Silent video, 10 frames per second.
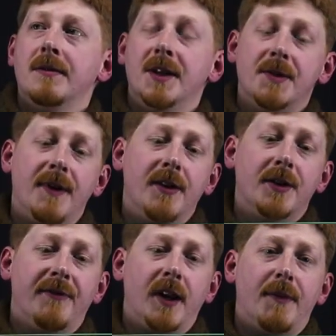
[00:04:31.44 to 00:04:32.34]
This way, your
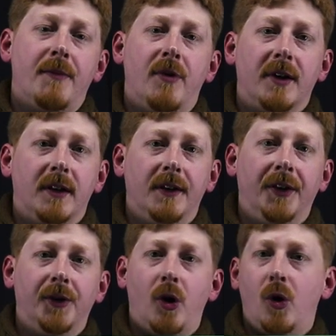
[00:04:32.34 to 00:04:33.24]
developer portal
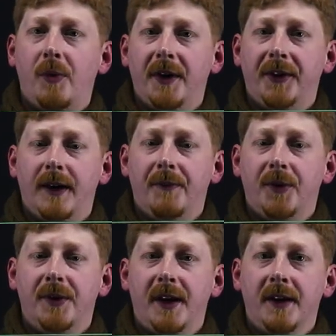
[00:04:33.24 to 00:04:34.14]
is always up
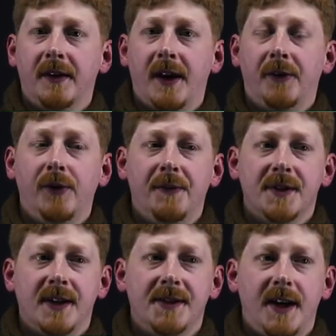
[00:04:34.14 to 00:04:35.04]
to date and
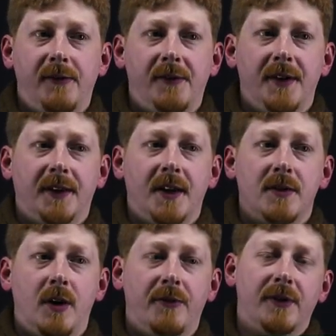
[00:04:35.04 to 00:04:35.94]
represents everything that
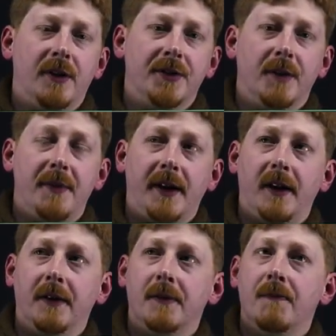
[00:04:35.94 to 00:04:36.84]
you offer on your
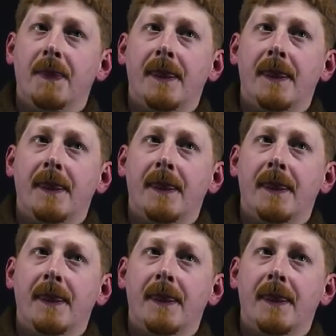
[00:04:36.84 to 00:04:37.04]
backend.